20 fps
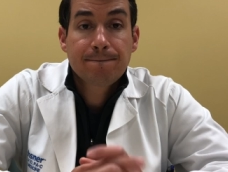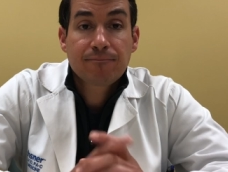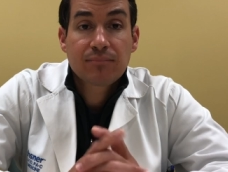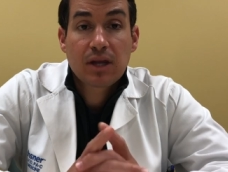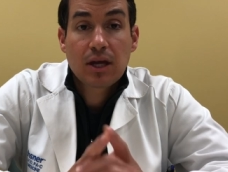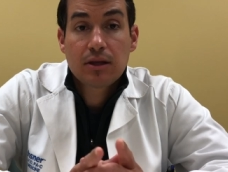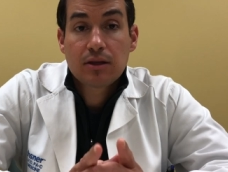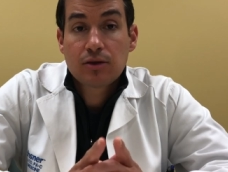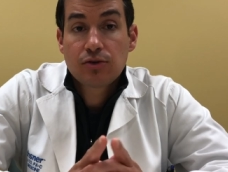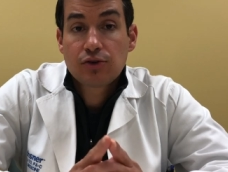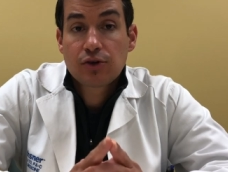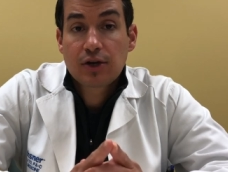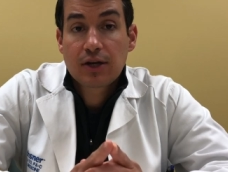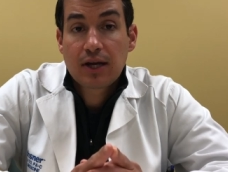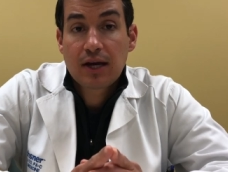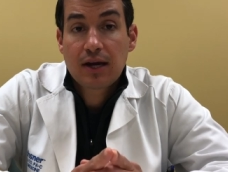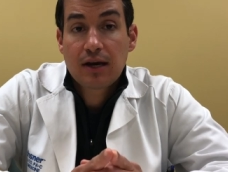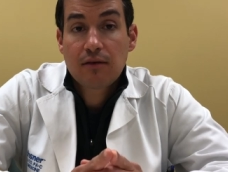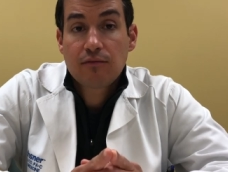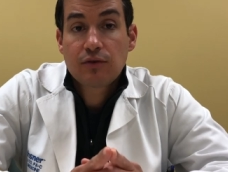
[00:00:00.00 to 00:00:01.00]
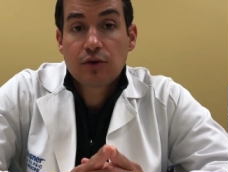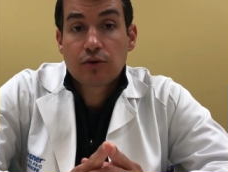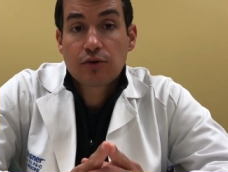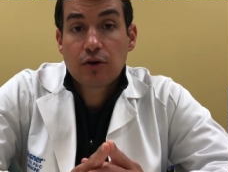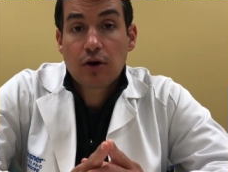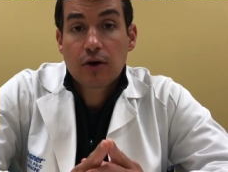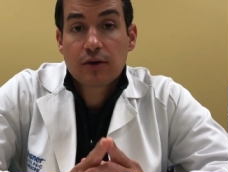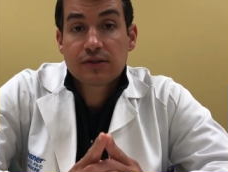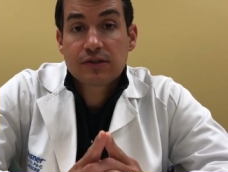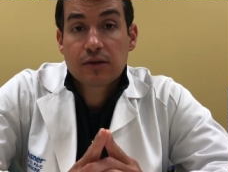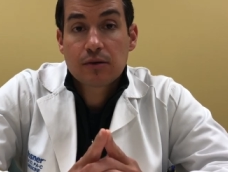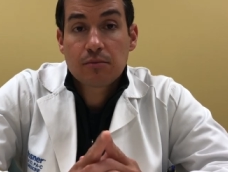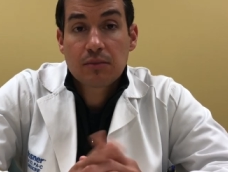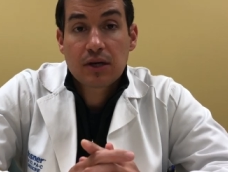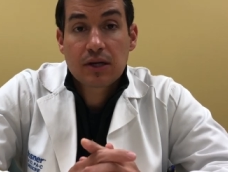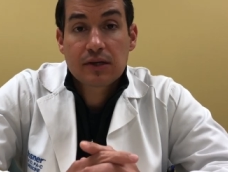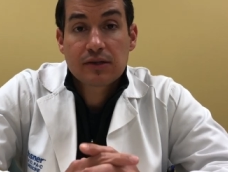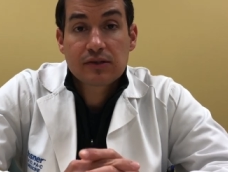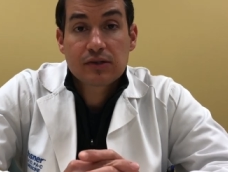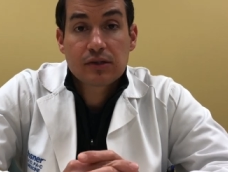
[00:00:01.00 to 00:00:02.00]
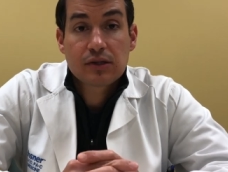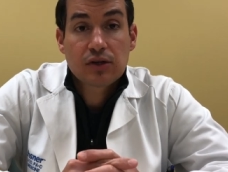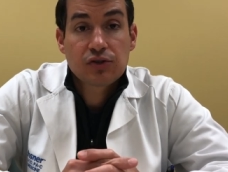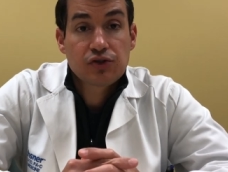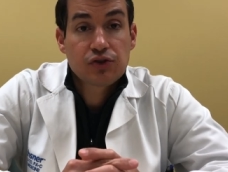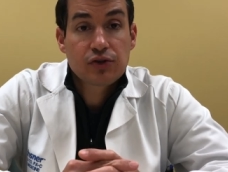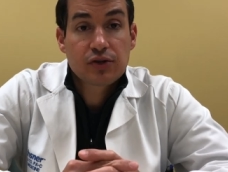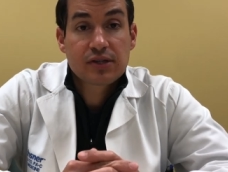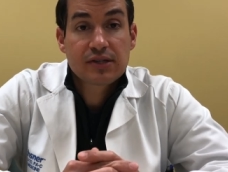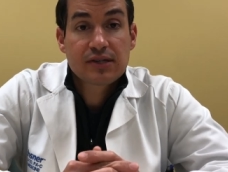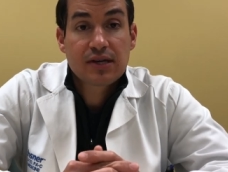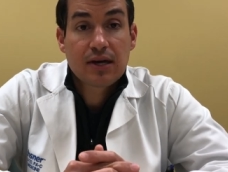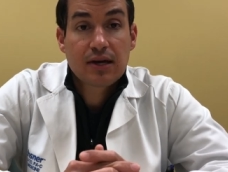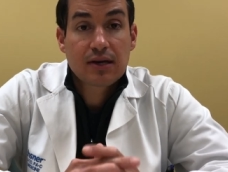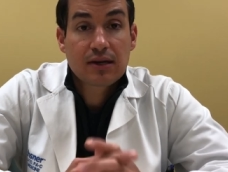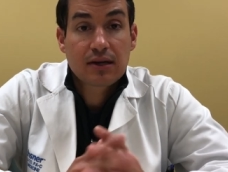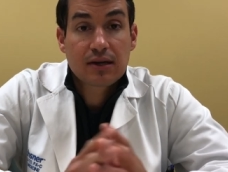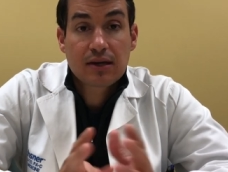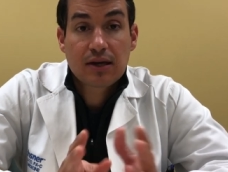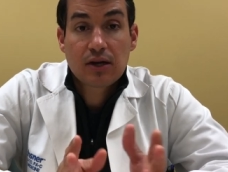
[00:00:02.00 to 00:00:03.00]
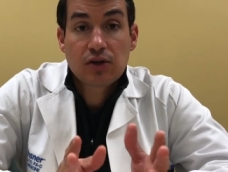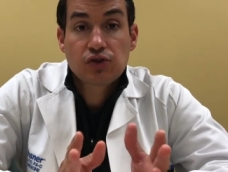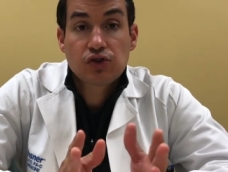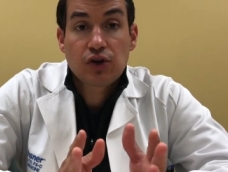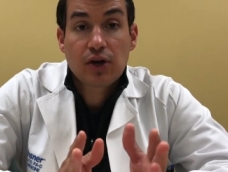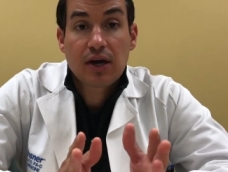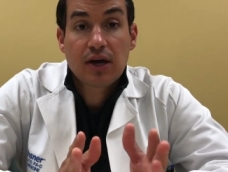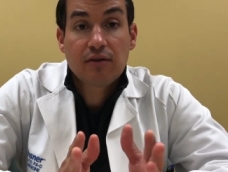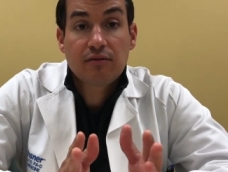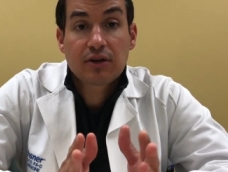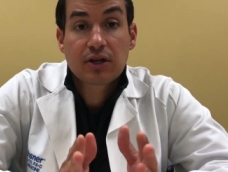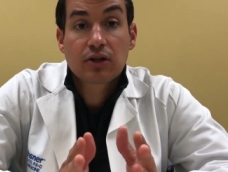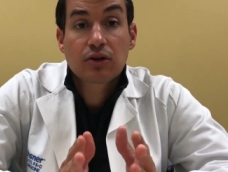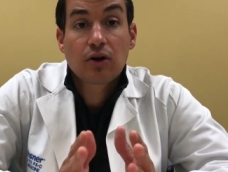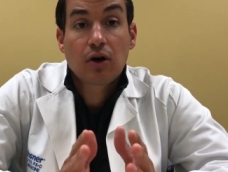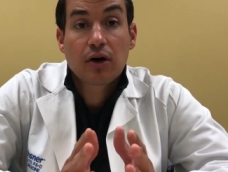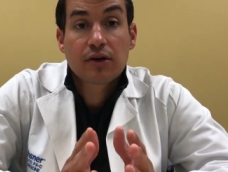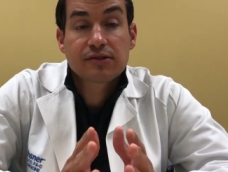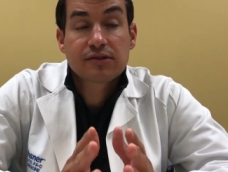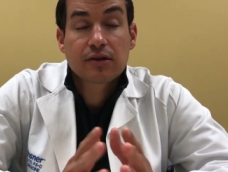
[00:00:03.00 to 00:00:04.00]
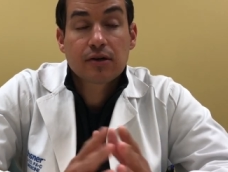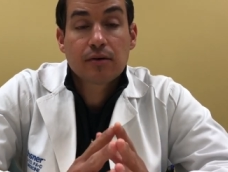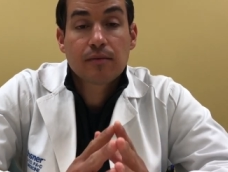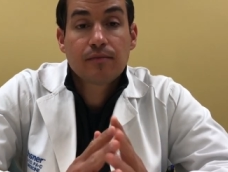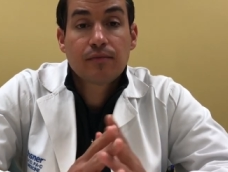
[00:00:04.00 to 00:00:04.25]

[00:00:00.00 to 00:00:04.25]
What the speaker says: And then you're going to have your nausea medicine that you can take in case you have any nausea.